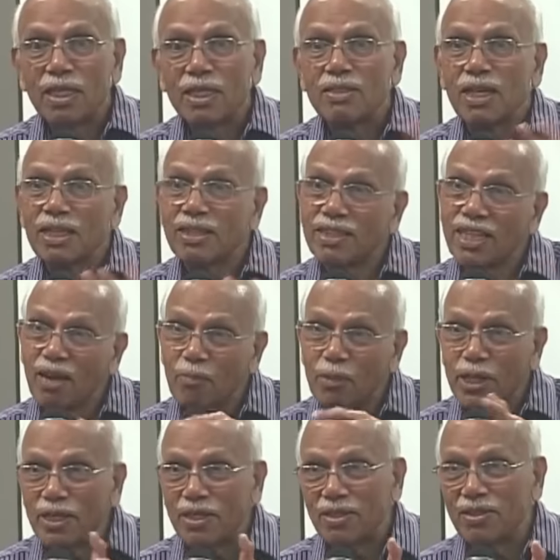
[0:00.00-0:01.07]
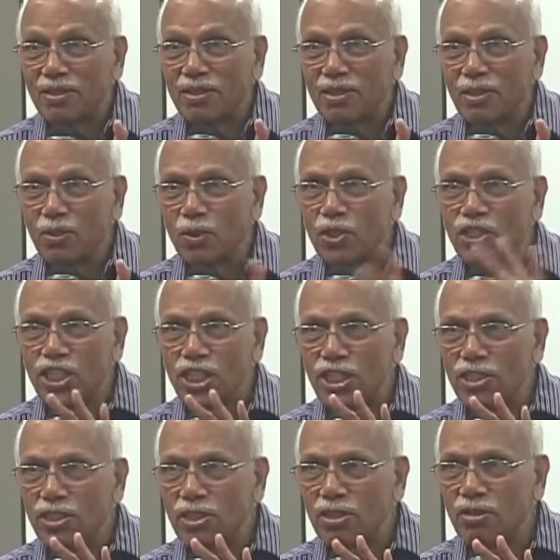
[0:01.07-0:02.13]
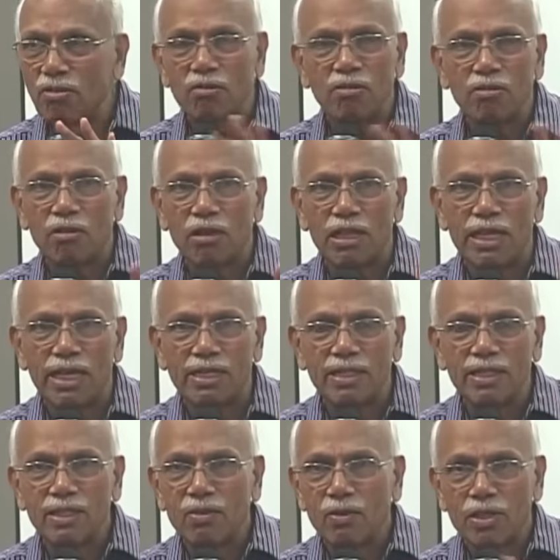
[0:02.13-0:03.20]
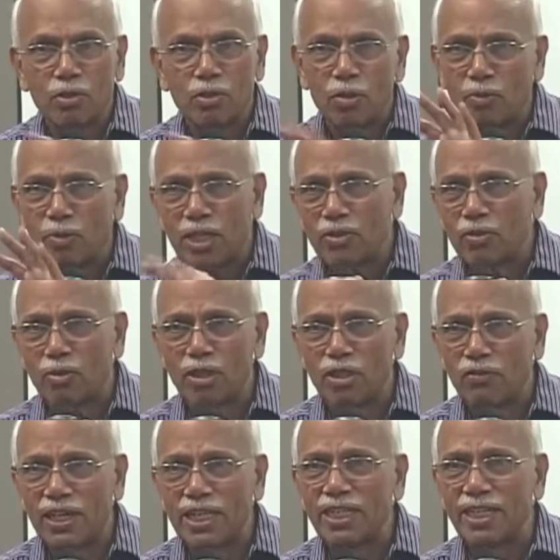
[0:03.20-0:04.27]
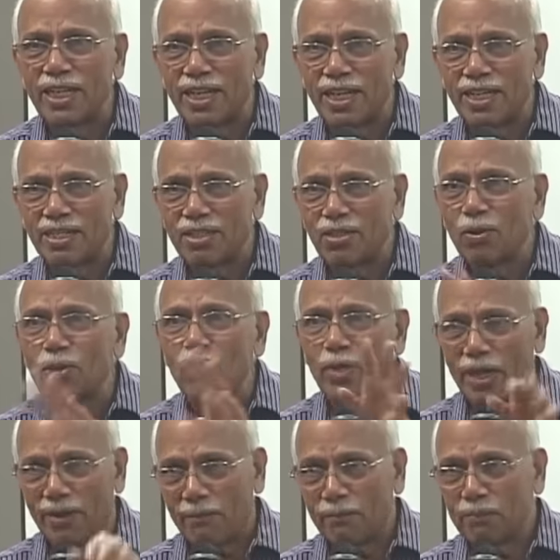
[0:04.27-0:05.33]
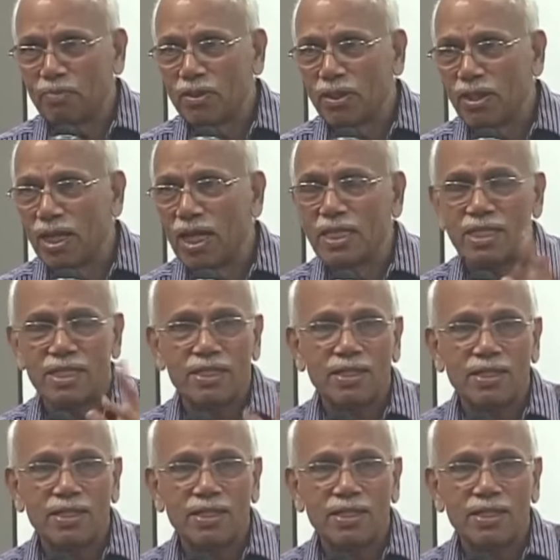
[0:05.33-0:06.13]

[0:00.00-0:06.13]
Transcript: Satyapara, don't cheat, don't do all that. What Subramanya Swami is fighting against, don't do that. Last,